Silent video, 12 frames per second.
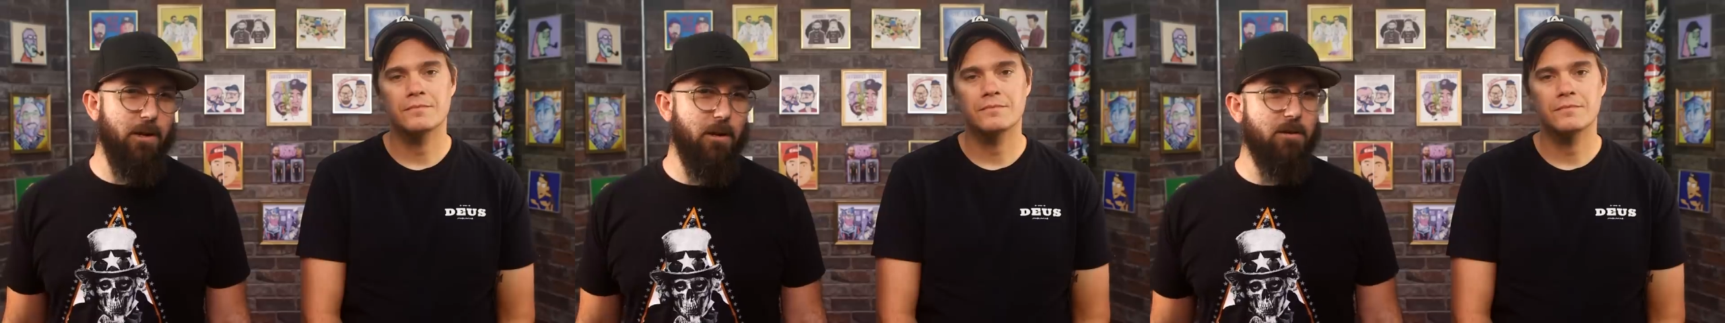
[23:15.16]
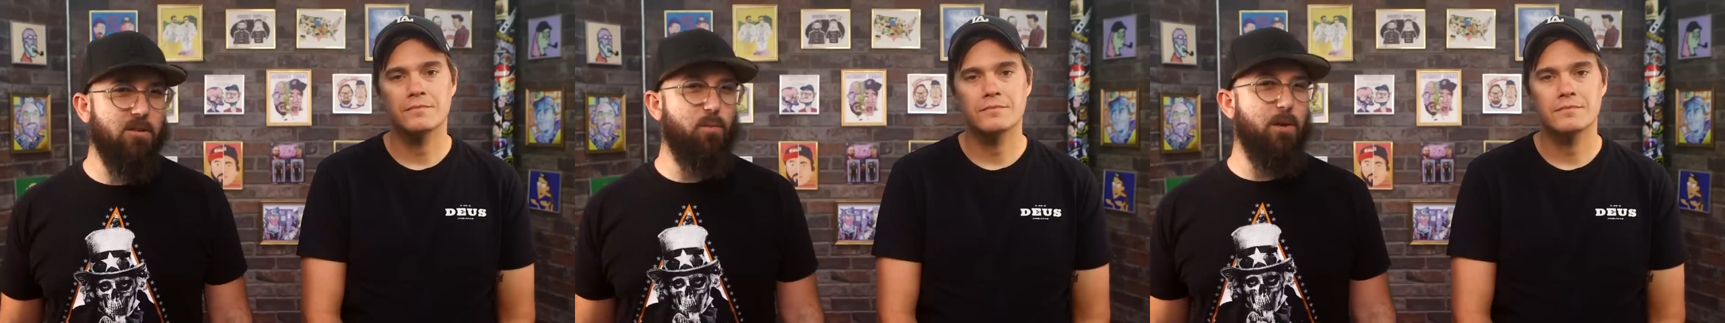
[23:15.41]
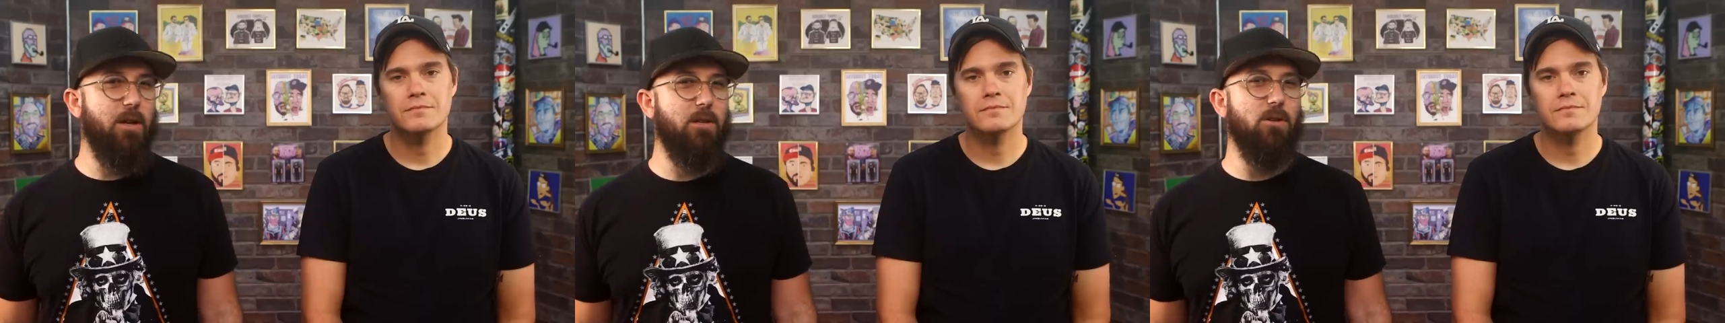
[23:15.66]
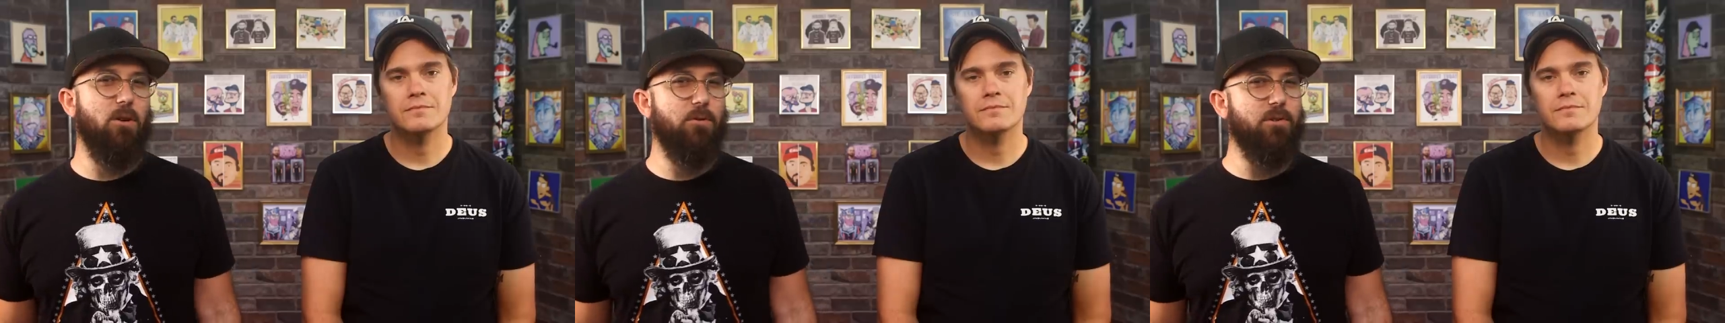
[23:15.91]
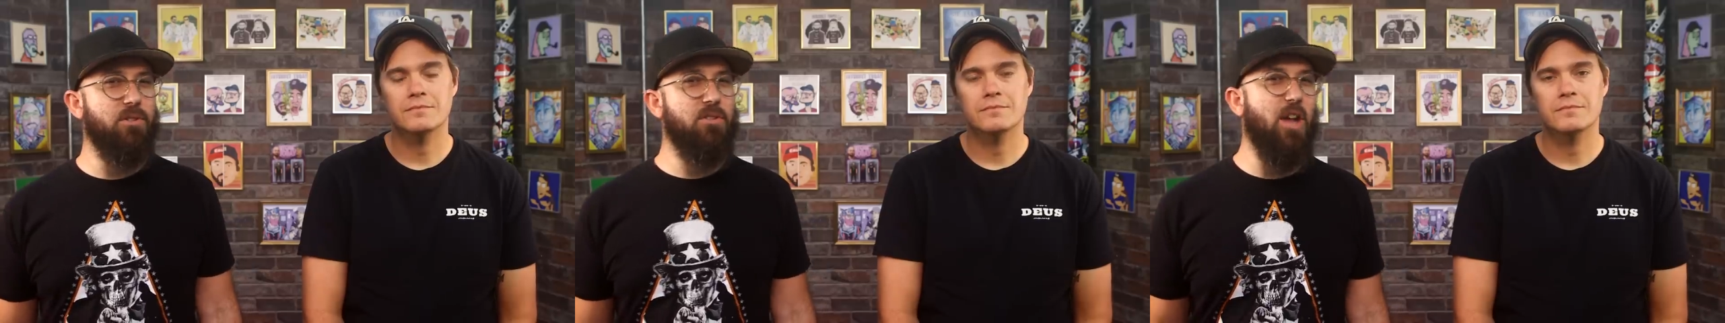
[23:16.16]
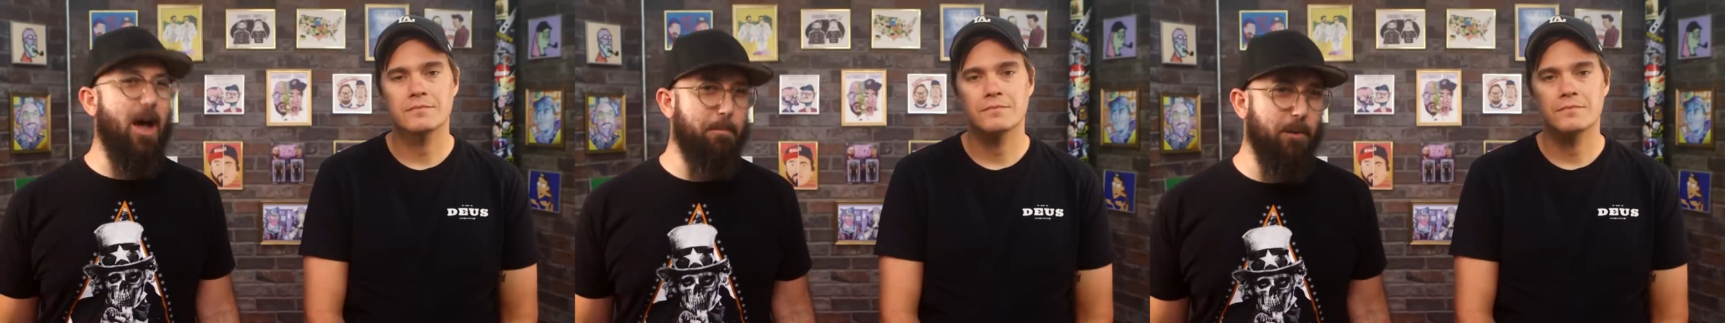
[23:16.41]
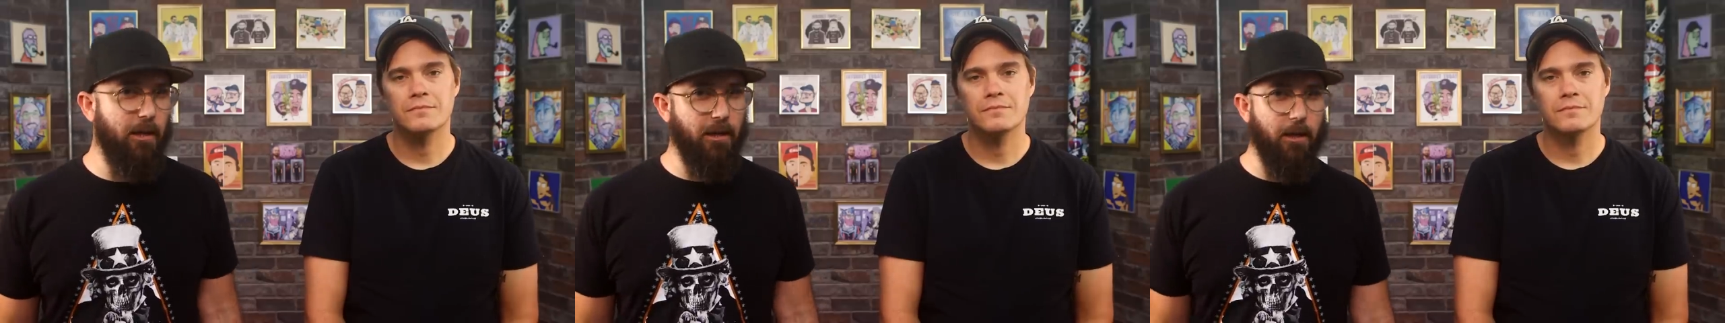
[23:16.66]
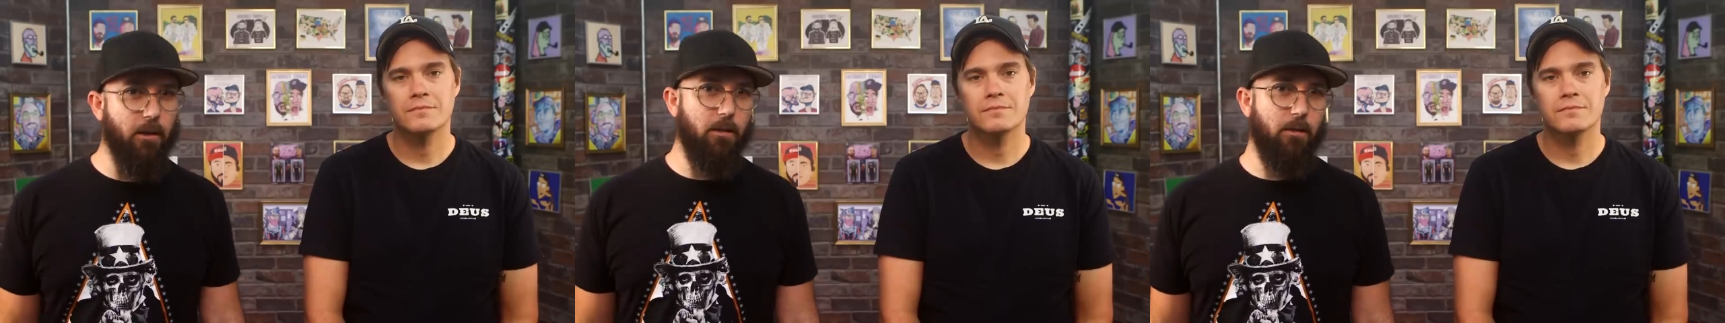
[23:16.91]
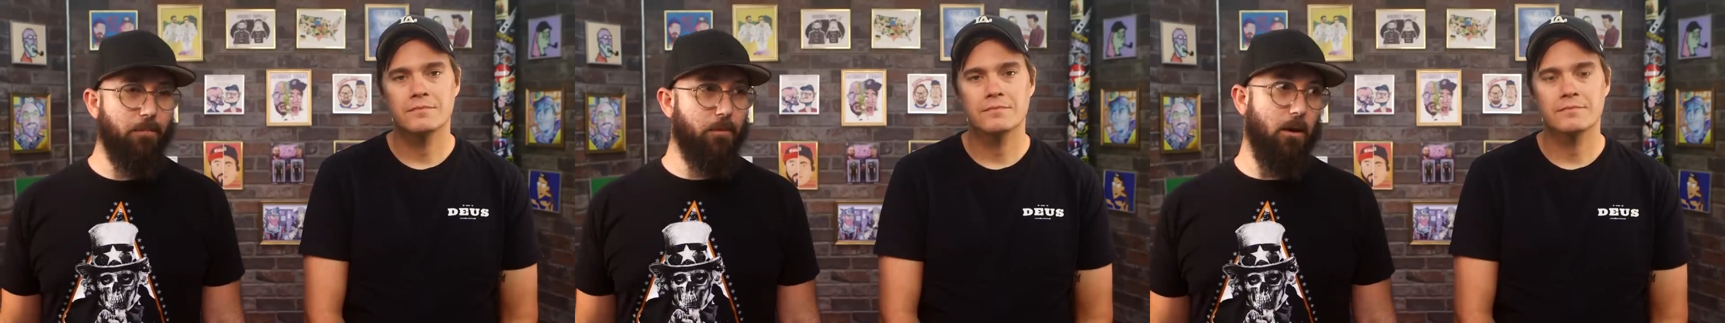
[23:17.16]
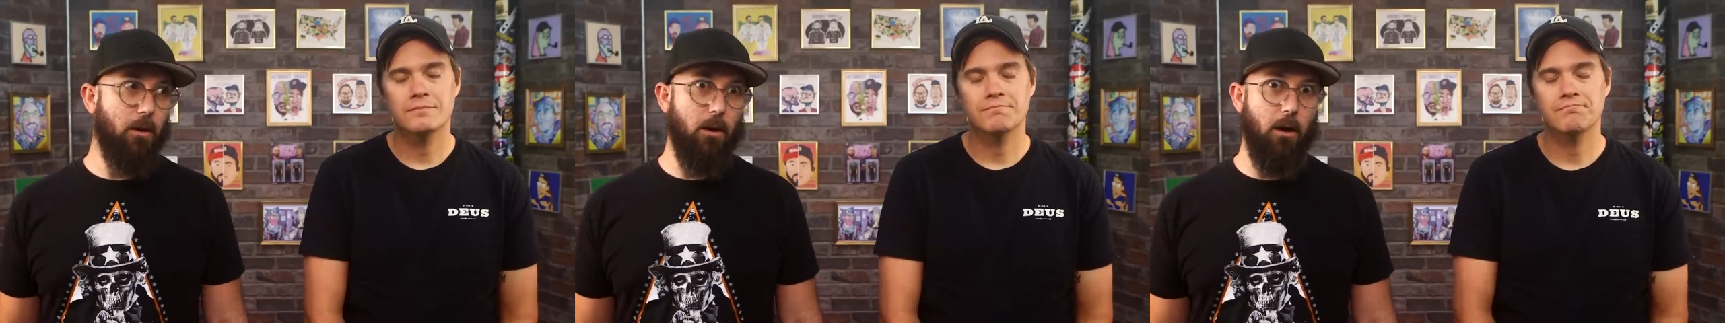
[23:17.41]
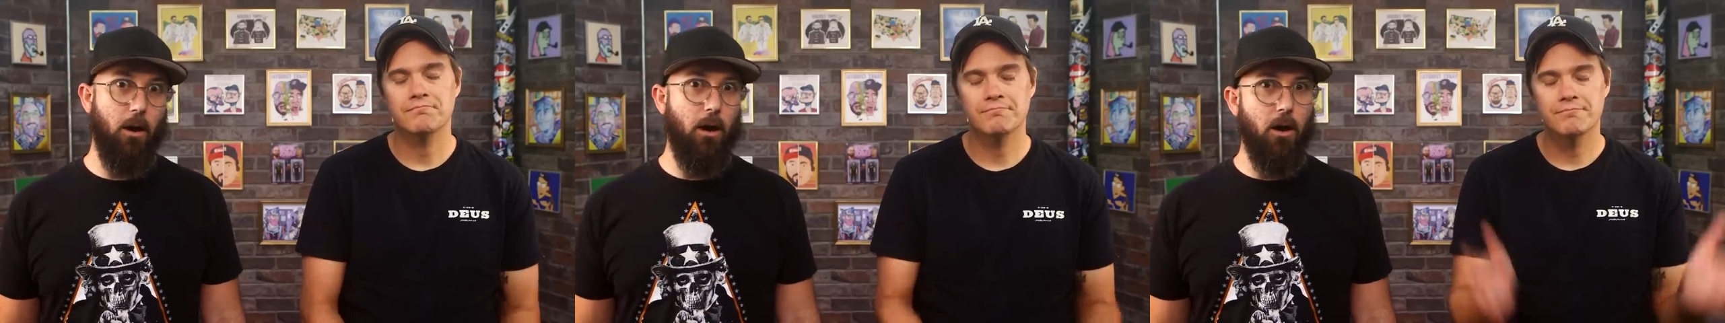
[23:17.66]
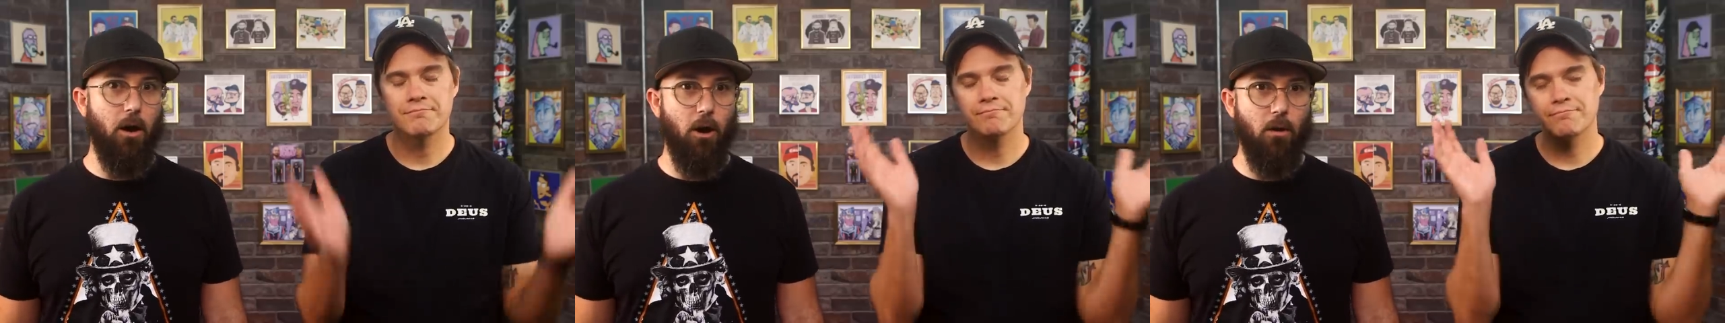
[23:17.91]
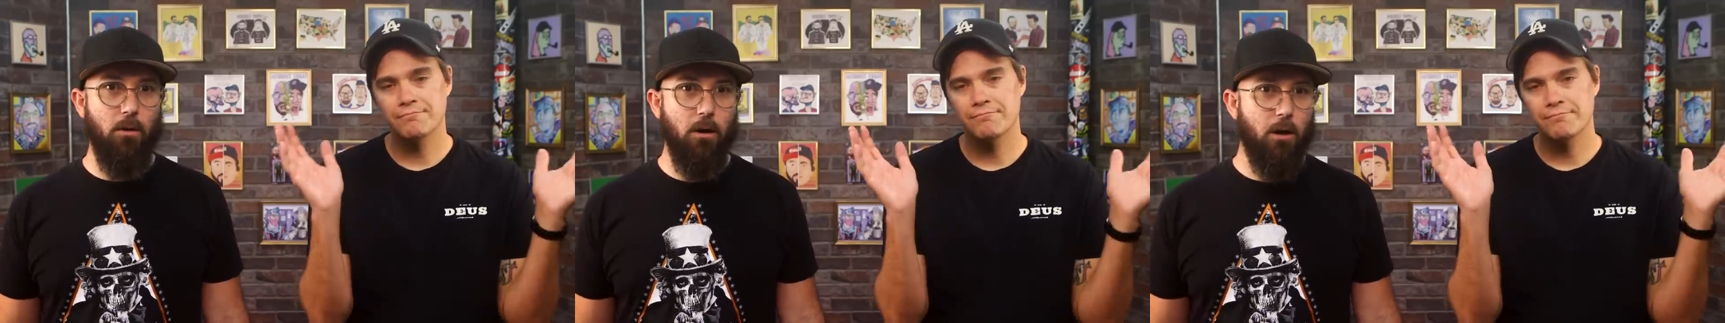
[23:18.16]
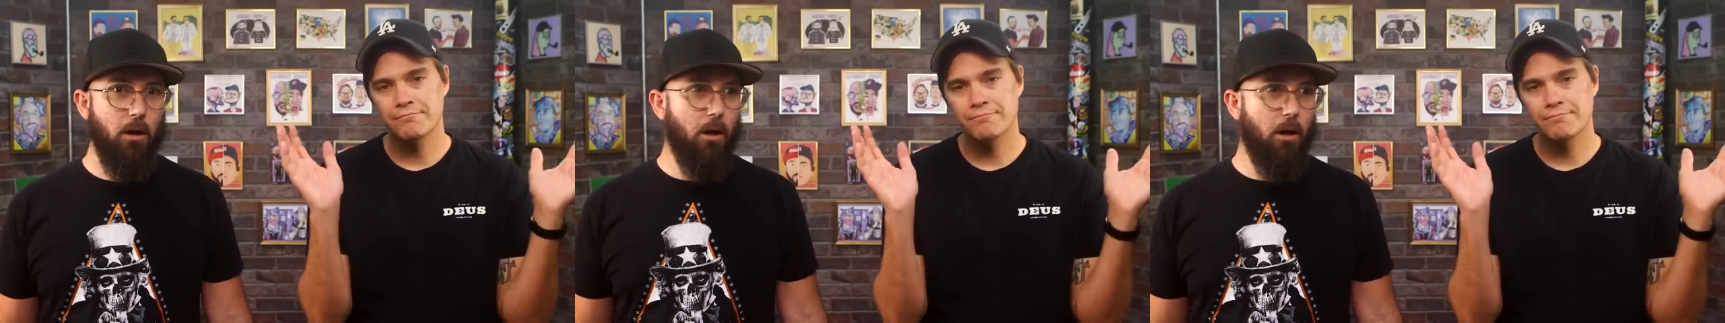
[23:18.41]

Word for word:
Speaker 1: years of being told to stop eating it, uh-oh,